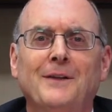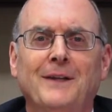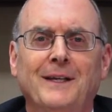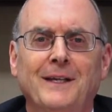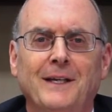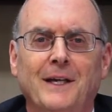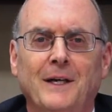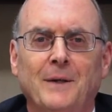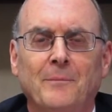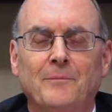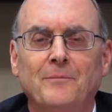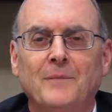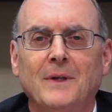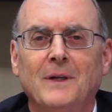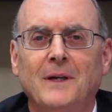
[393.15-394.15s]
the
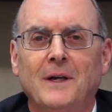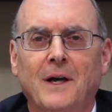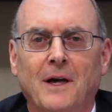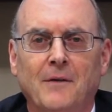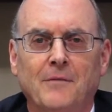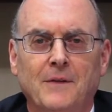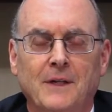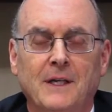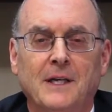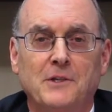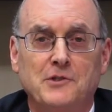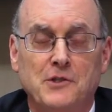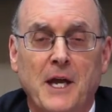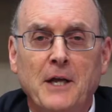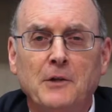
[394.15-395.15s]

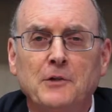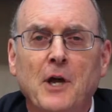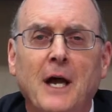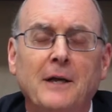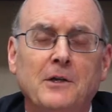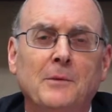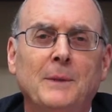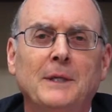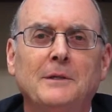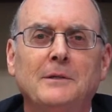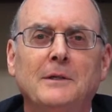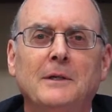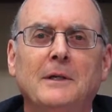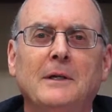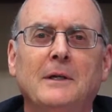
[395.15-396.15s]
sale document.